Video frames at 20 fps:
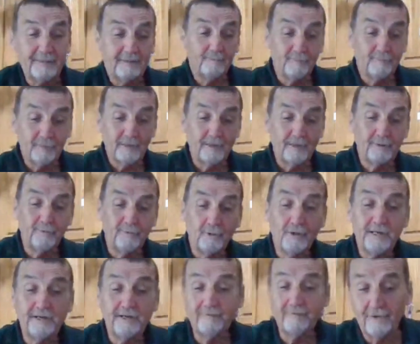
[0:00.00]
But
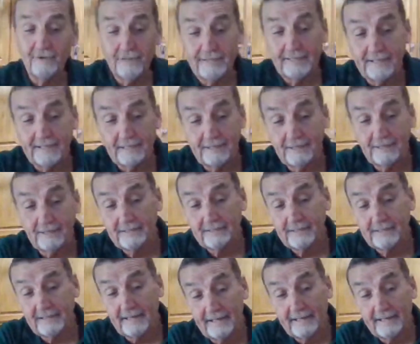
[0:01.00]
whatever it is,
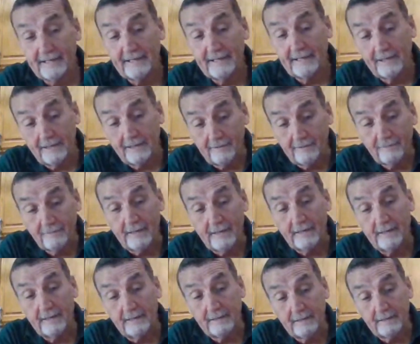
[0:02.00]
they uh,
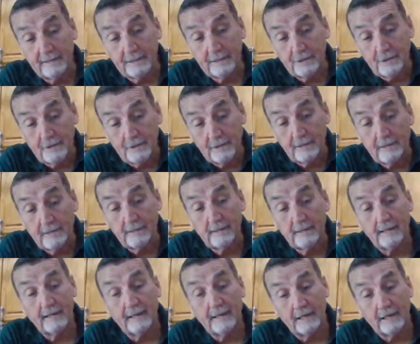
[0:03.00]
they listen,
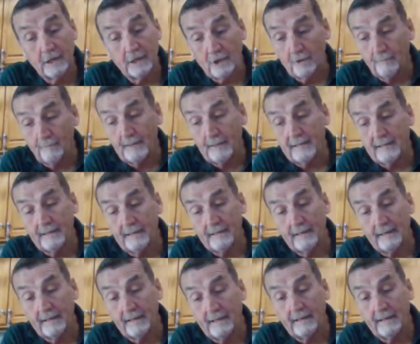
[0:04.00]
they hear me,
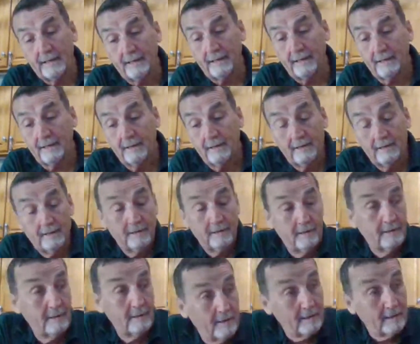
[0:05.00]
and
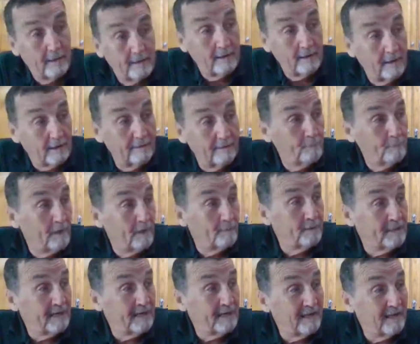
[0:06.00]
uh, I've
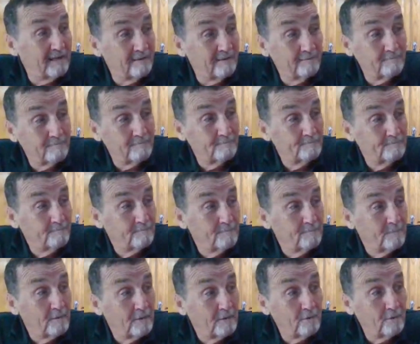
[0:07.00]
probably gotten
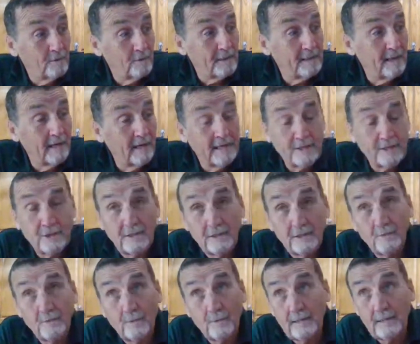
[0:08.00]
three nights
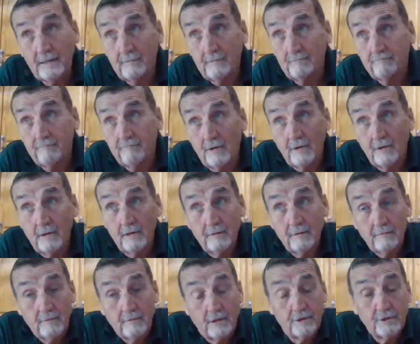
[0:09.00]
this week,
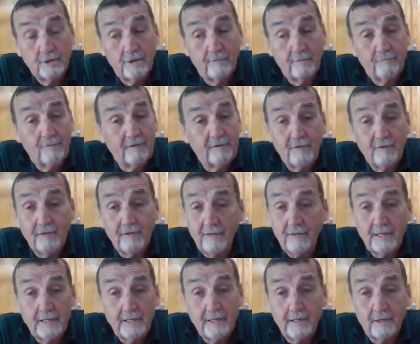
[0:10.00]
close to 50
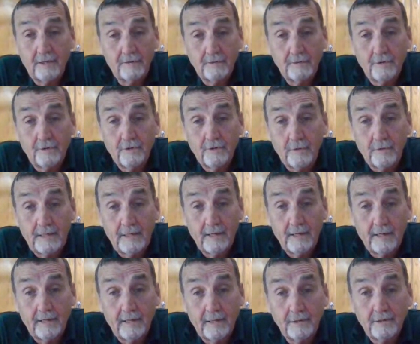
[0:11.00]
videos in three
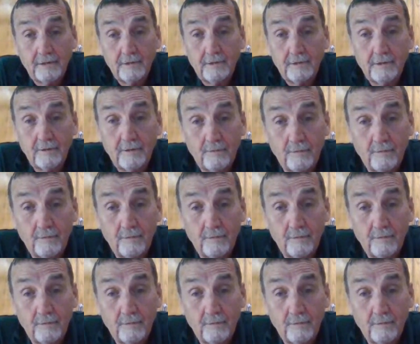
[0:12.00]
nights.